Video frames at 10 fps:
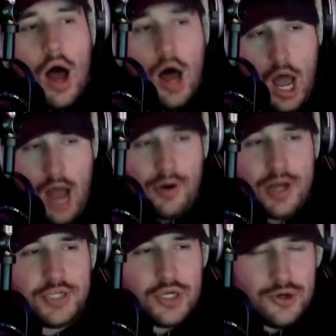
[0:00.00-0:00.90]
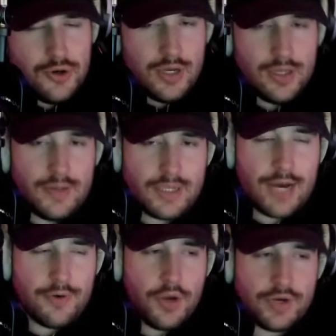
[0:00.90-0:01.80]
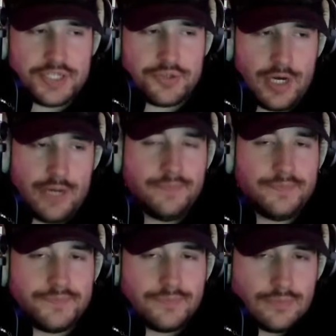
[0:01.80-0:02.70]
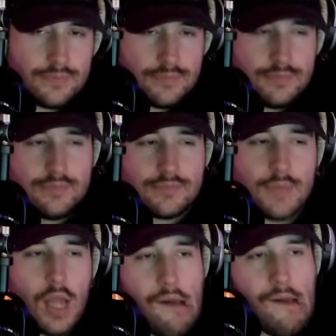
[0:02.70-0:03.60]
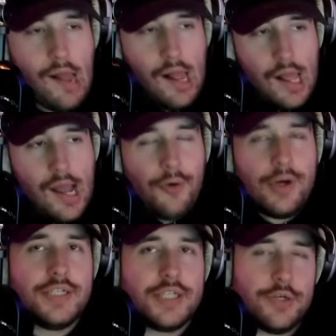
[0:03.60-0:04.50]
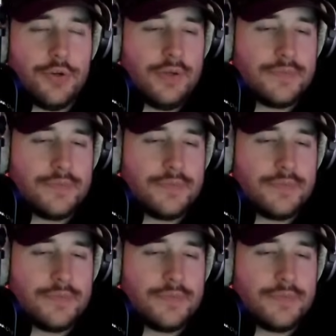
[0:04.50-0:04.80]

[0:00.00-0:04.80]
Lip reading: I want to do karaoke stream. I want to do